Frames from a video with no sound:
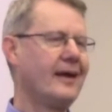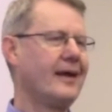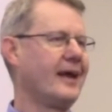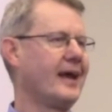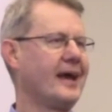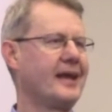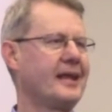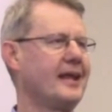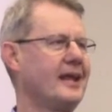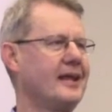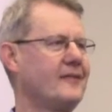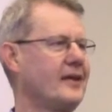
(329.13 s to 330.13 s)

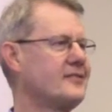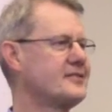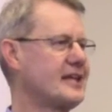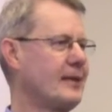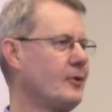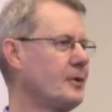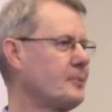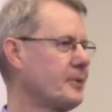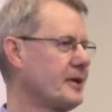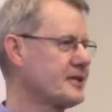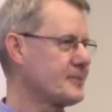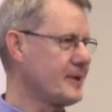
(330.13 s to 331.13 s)
And if, if someone
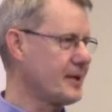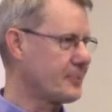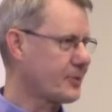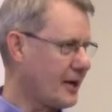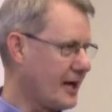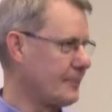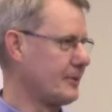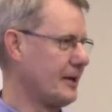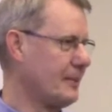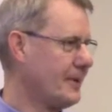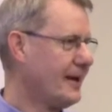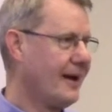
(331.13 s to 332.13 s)
brings me a
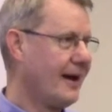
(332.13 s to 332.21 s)
problem,